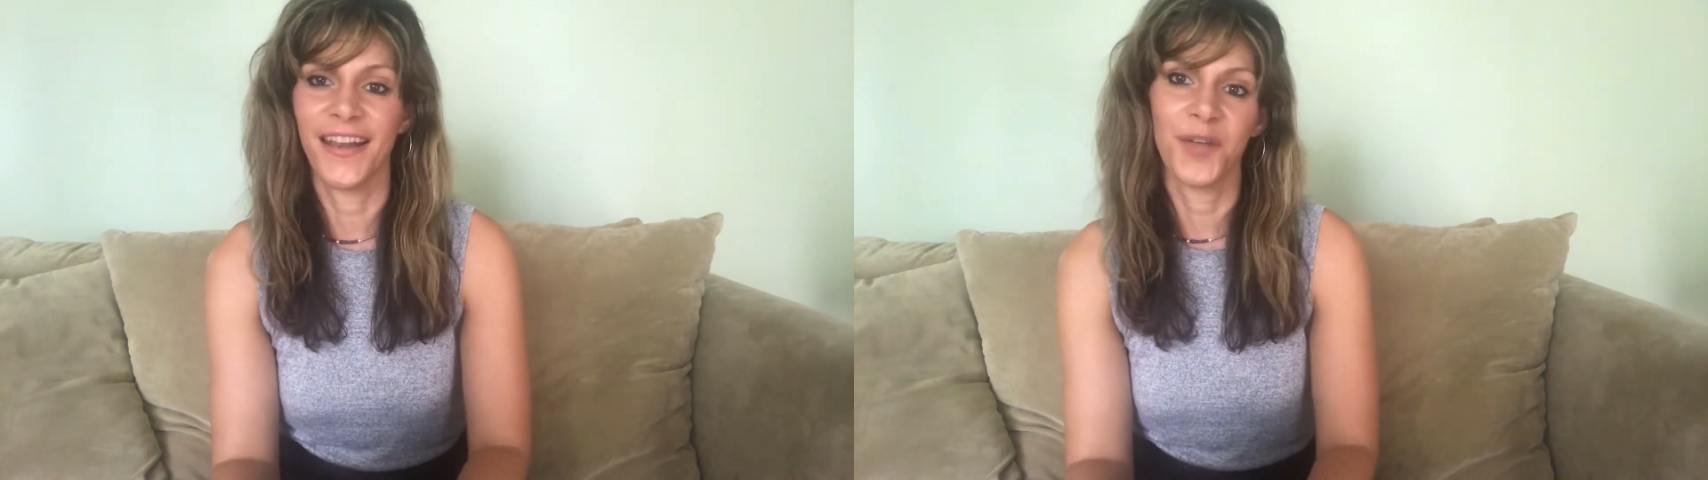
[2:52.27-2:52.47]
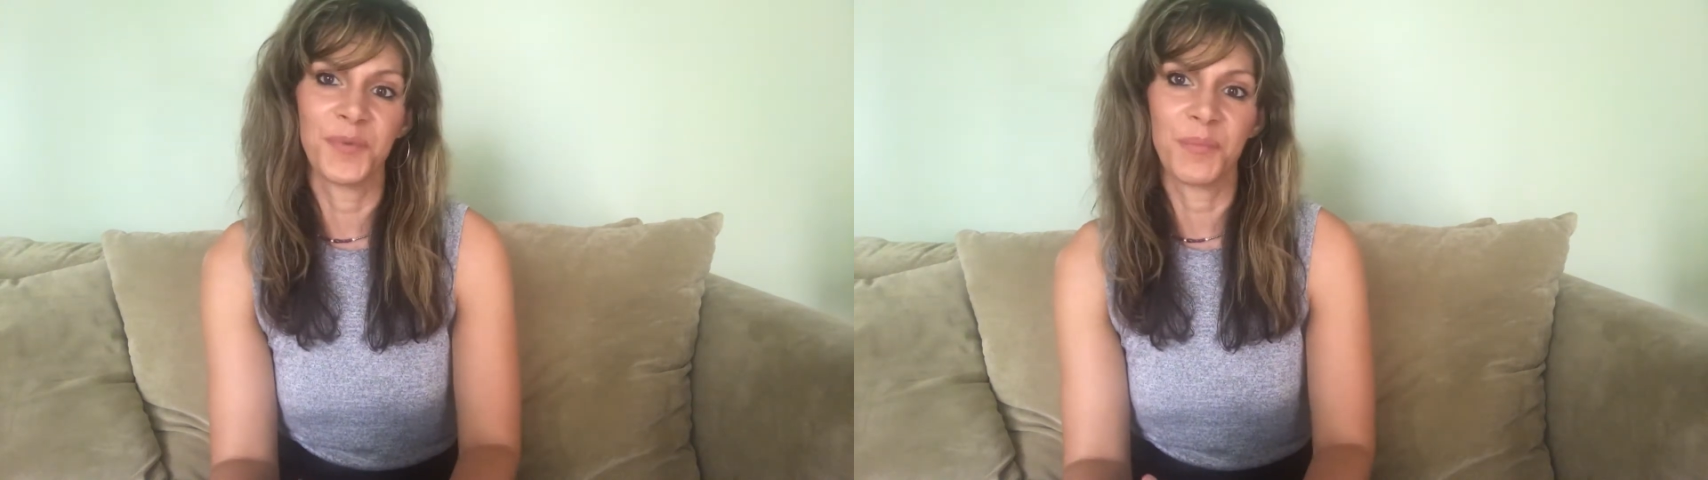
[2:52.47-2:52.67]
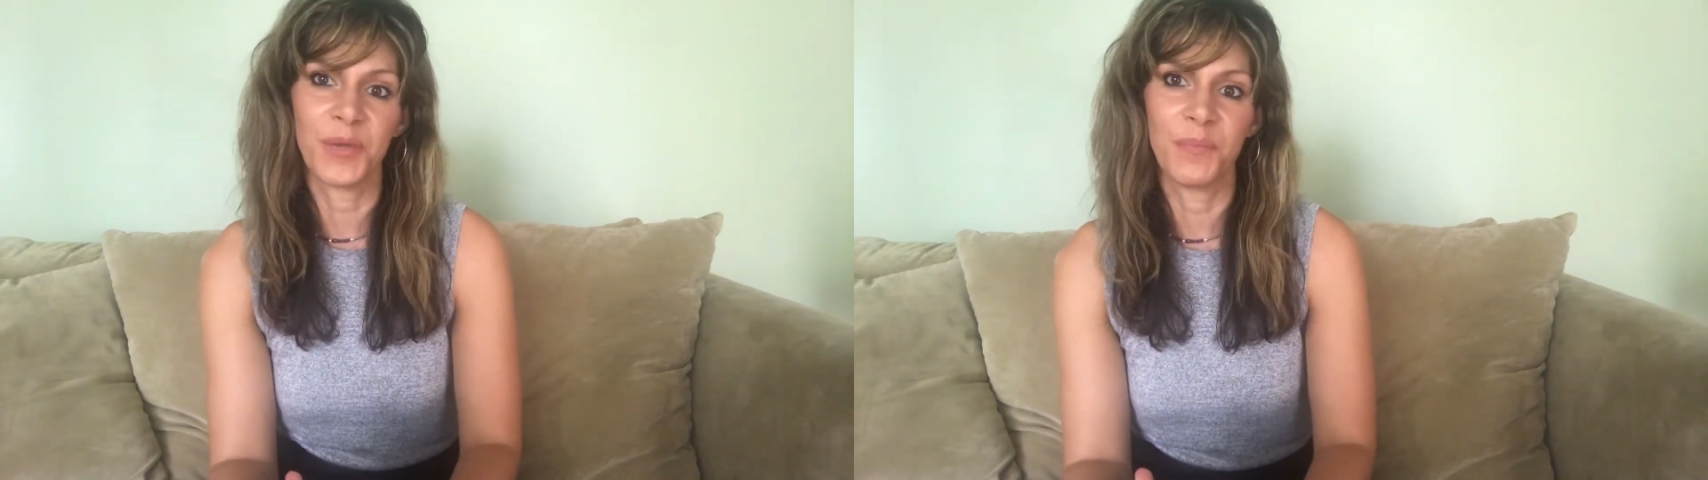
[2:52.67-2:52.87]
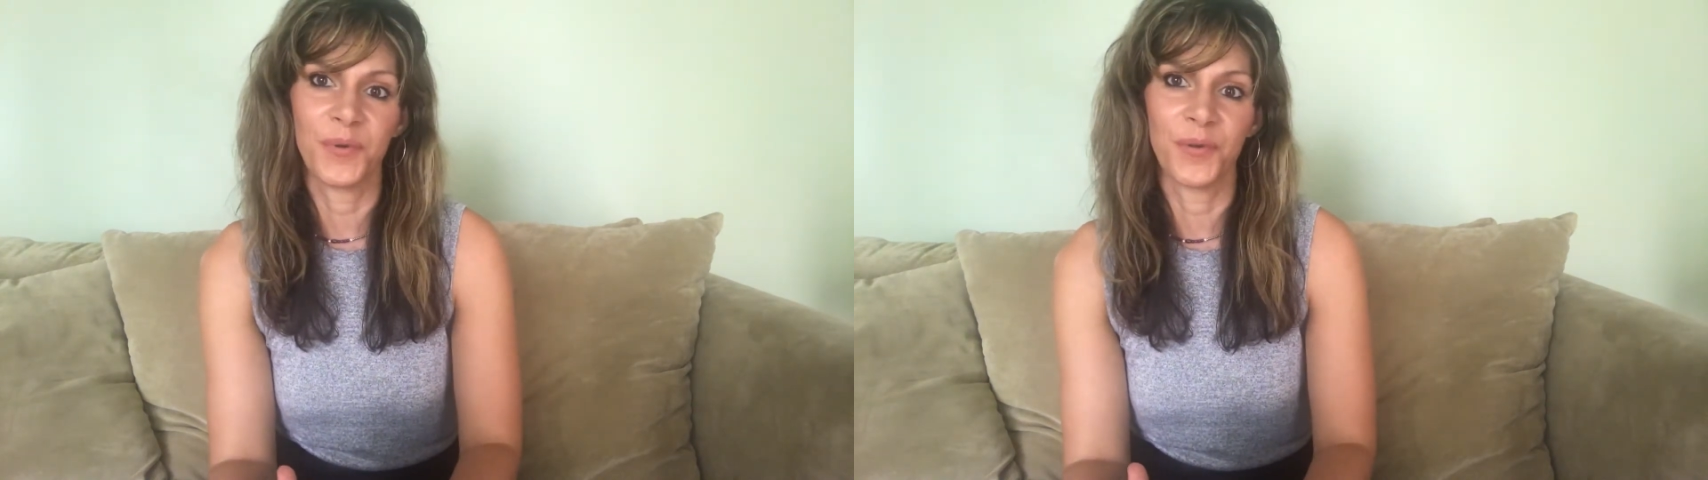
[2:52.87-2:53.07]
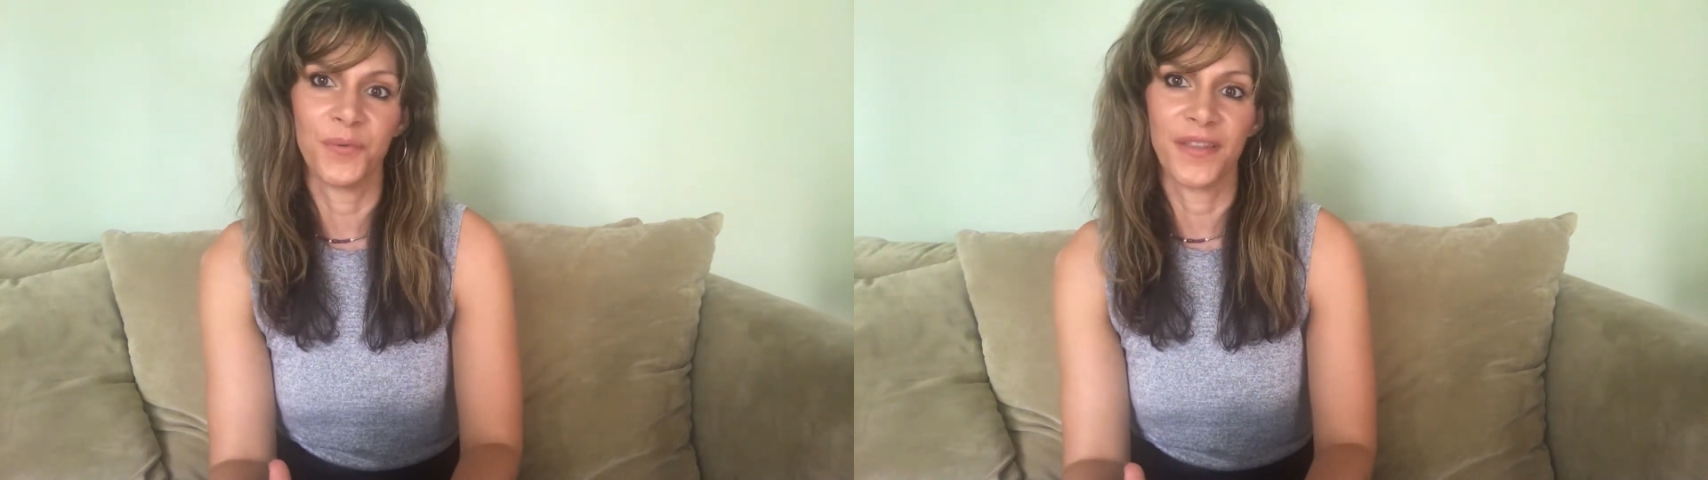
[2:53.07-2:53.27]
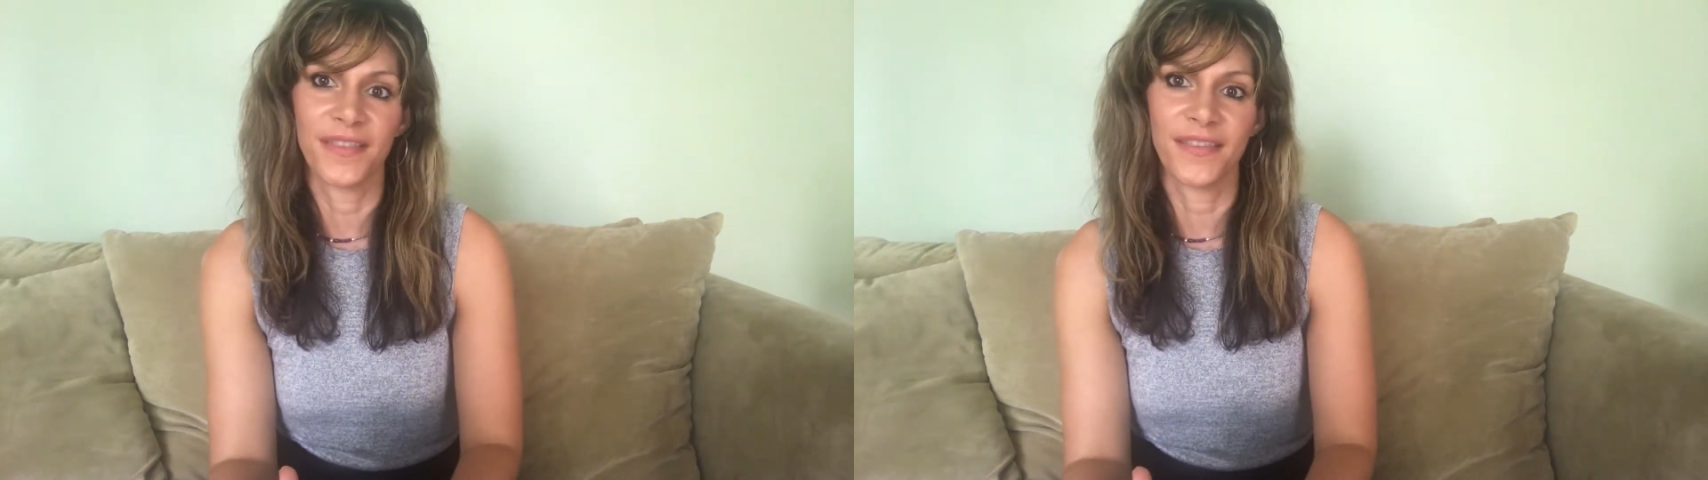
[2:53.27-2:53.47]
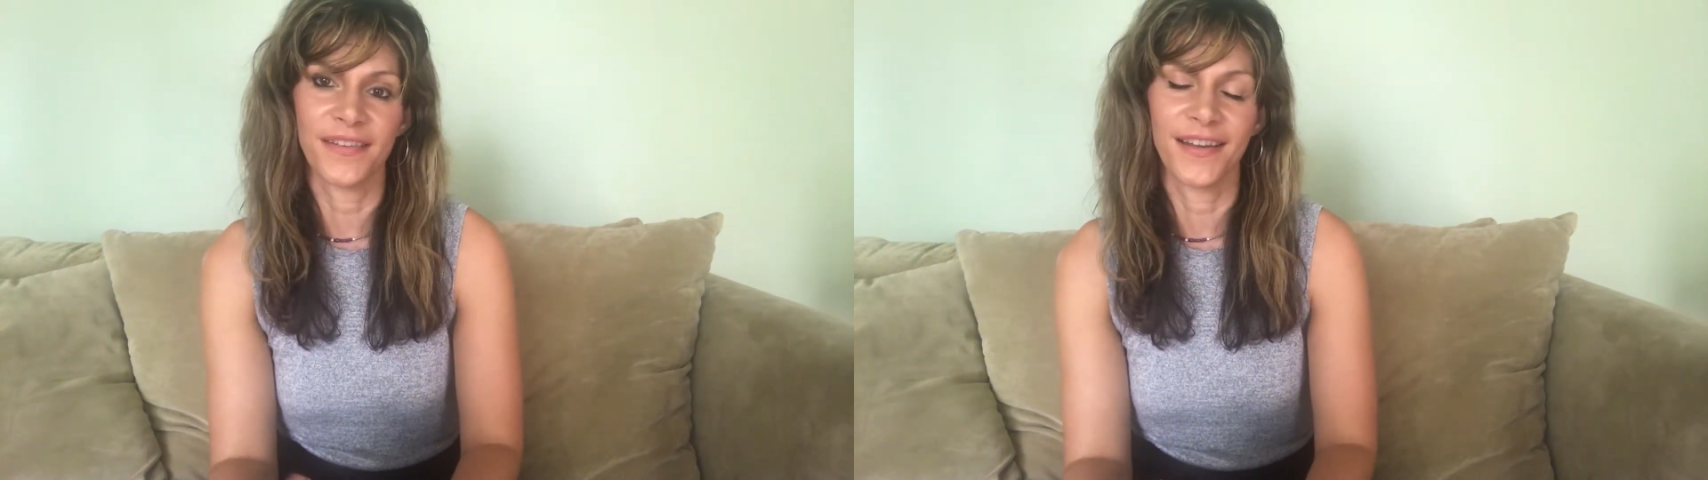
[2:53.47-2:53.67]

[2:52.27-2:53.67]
helping people with